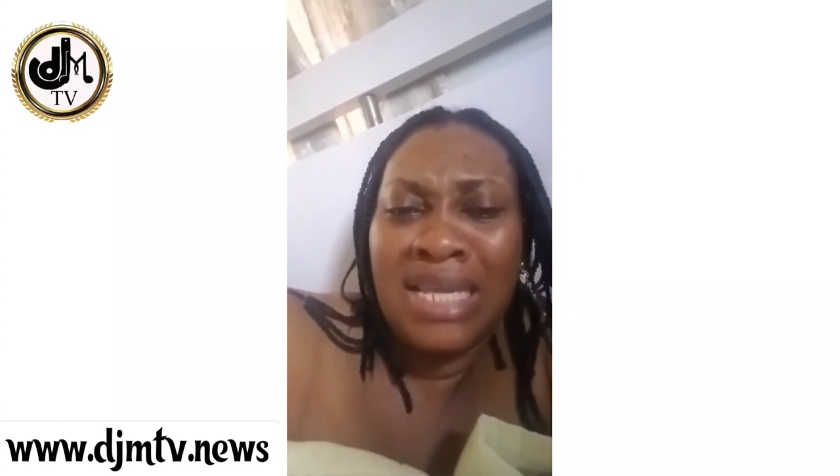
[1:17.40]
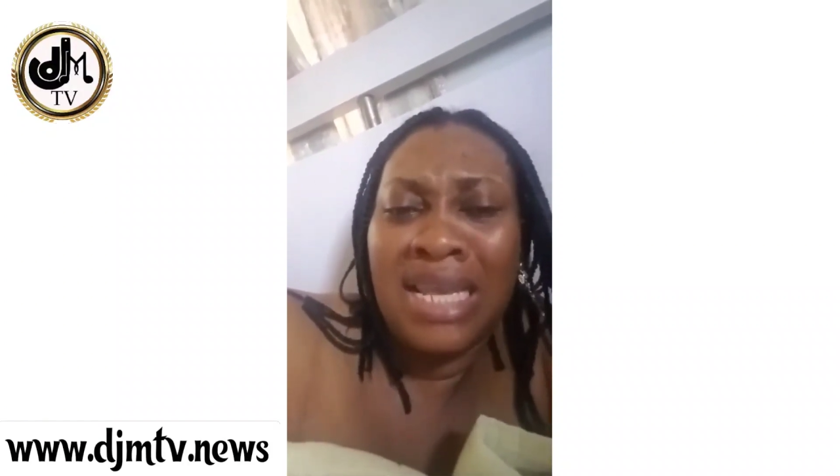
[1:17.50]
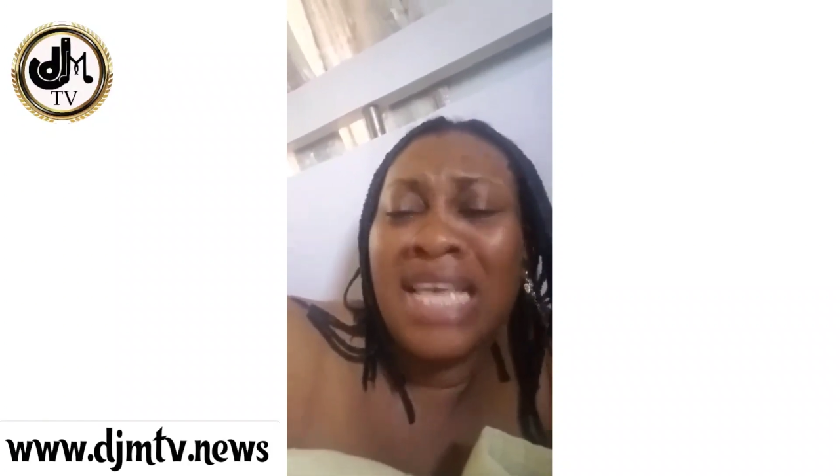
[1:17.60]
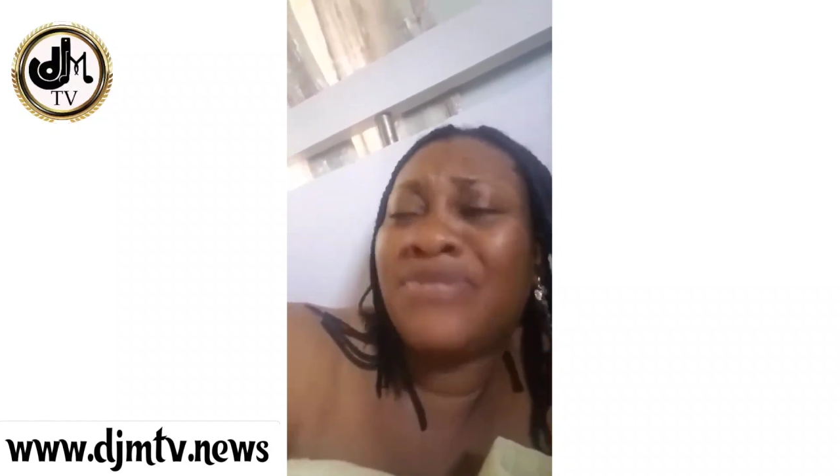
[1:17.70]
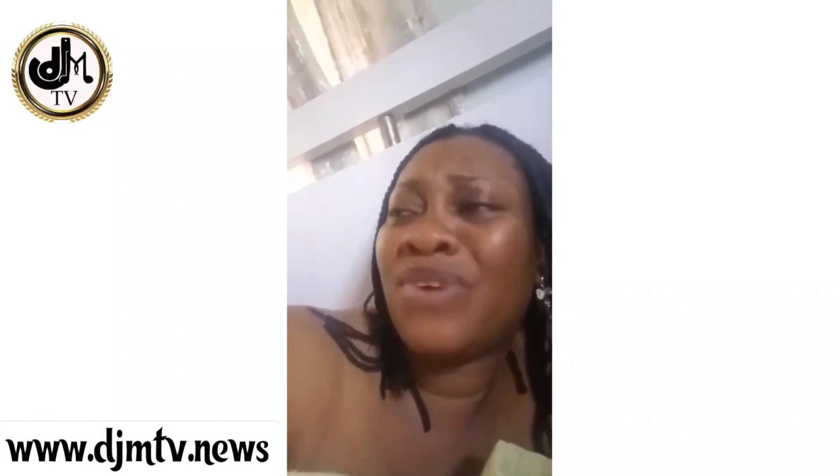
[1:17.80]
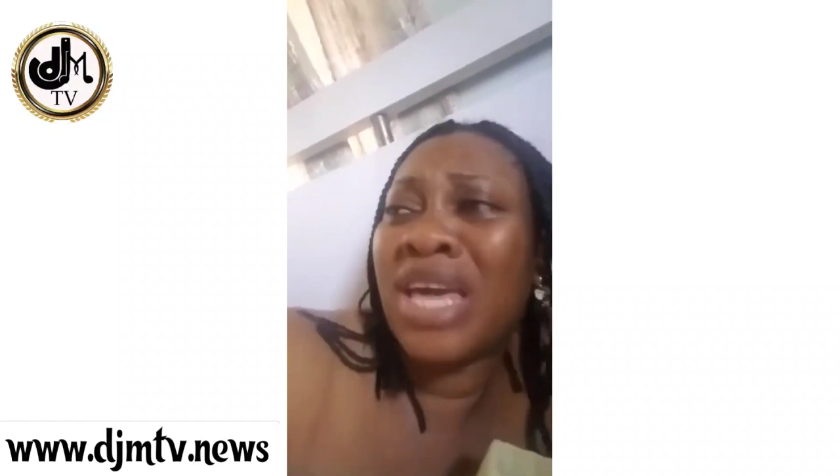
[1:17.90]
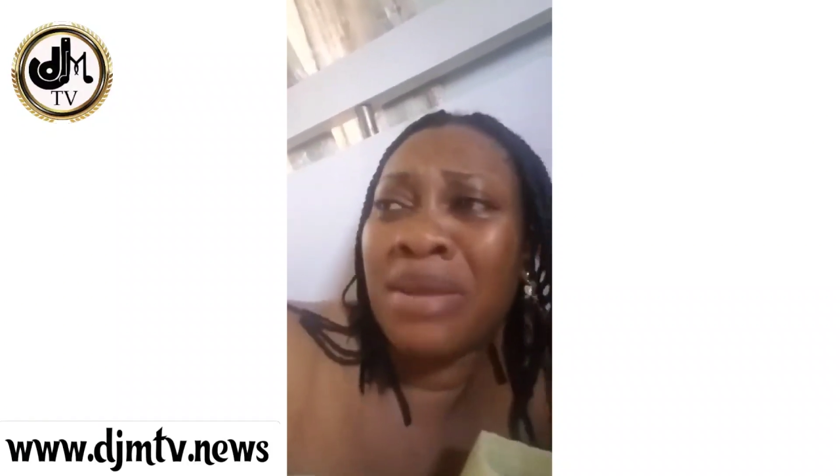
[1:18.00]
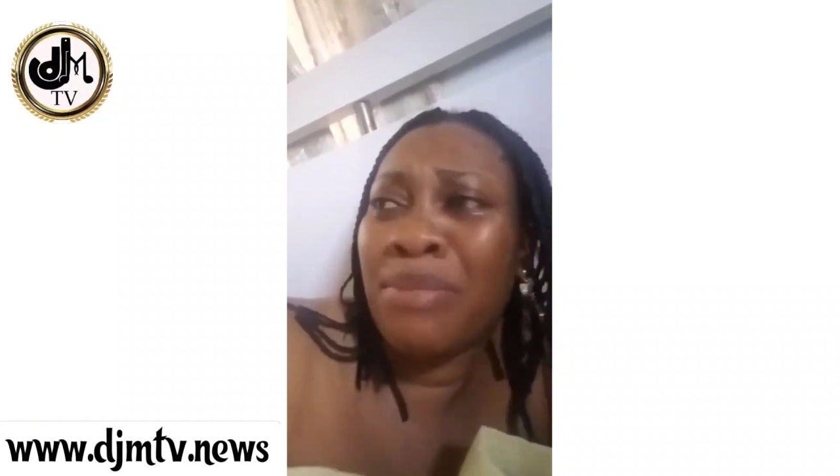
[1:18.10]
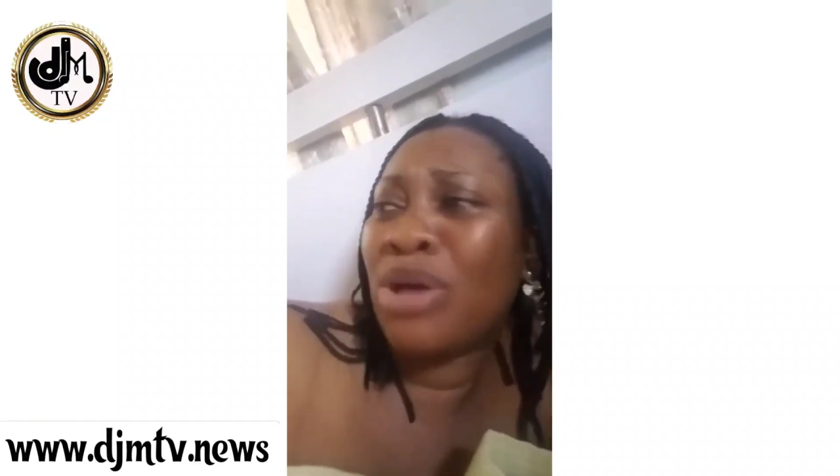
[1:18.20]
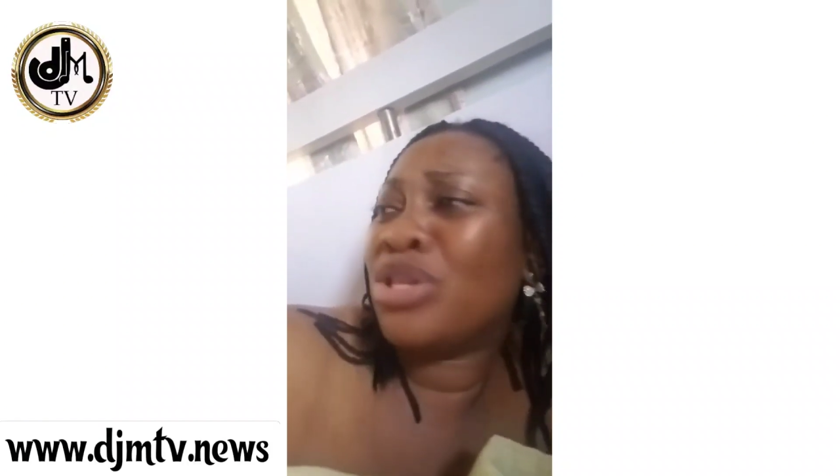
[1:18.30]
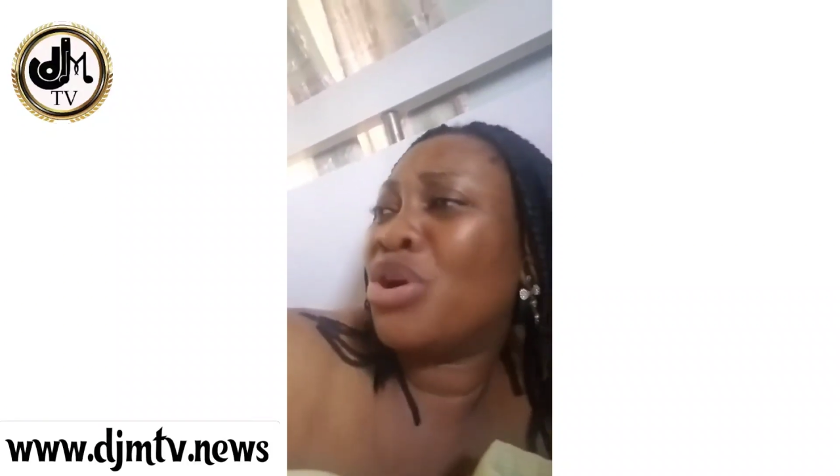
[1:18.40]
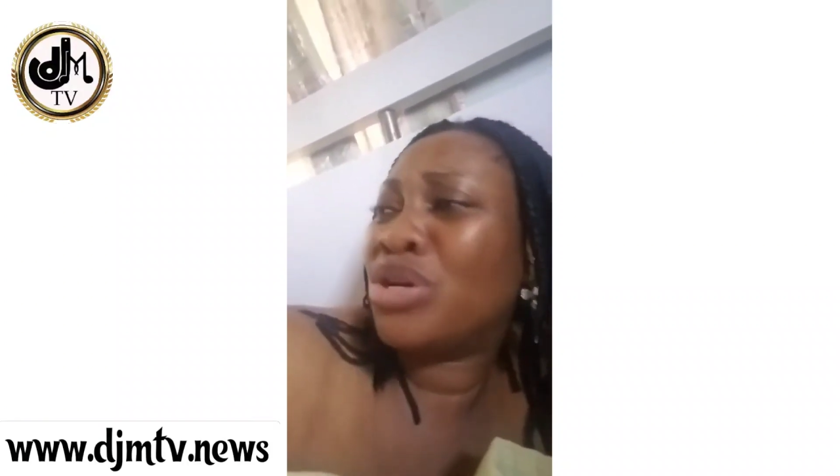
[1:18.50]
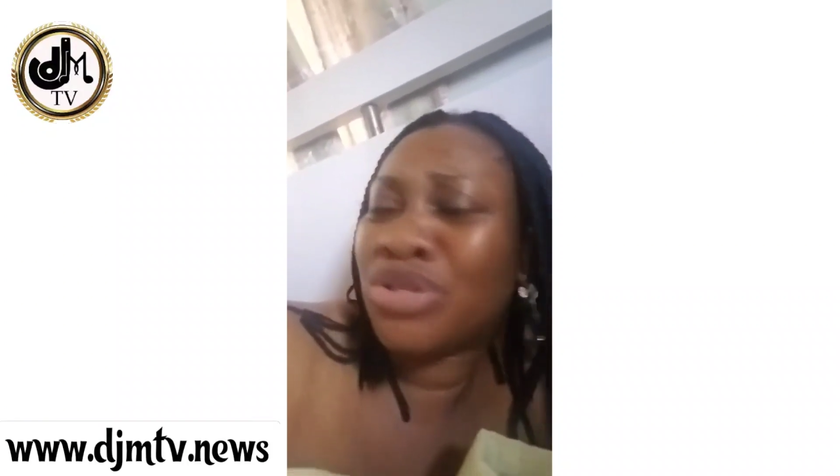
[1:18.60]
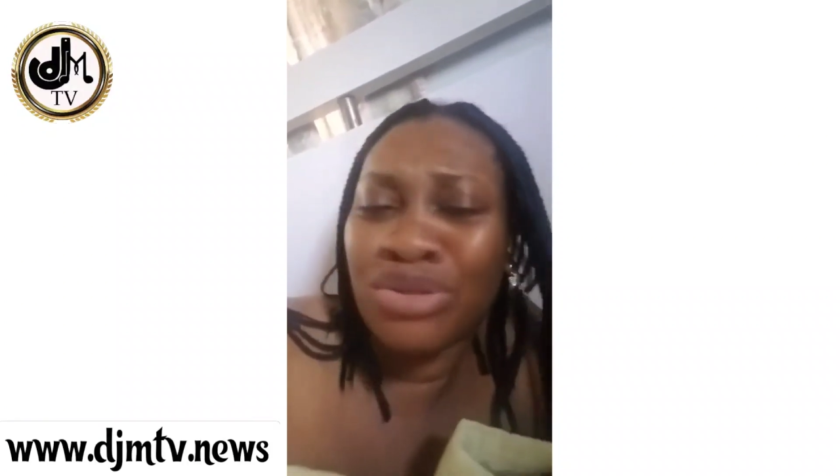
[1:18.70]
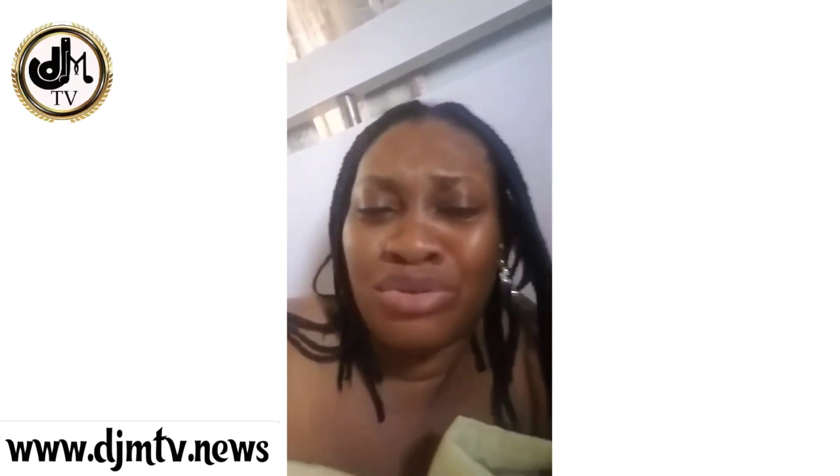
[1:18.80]
Let's forget about the
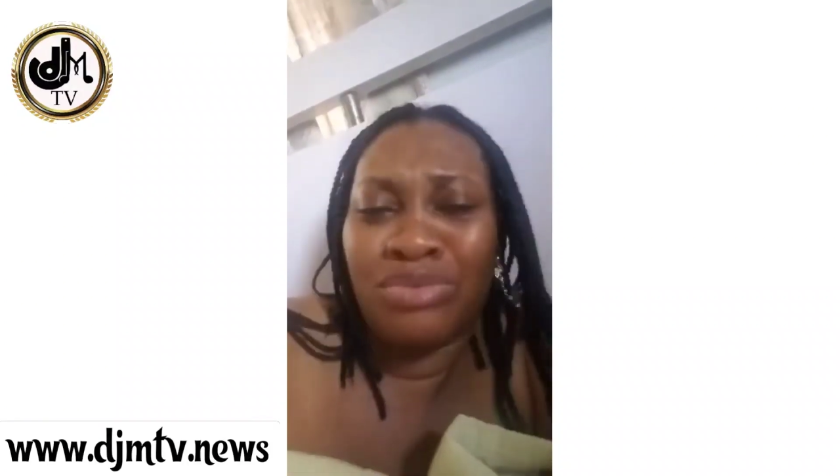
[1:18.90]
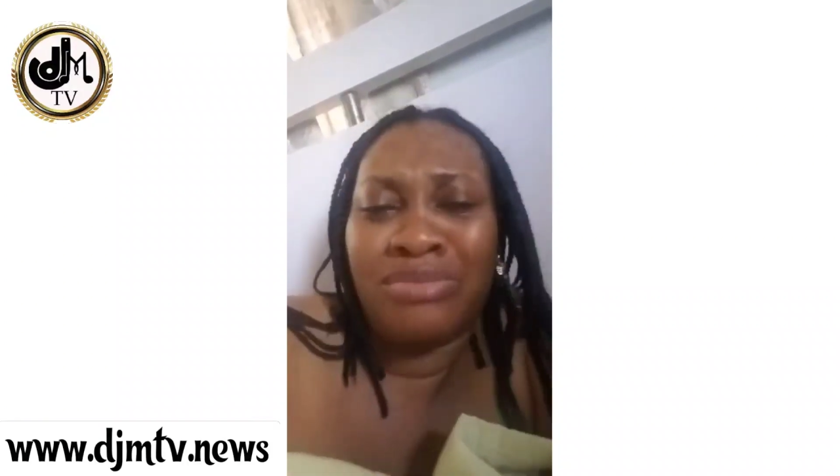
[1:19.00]
hustle,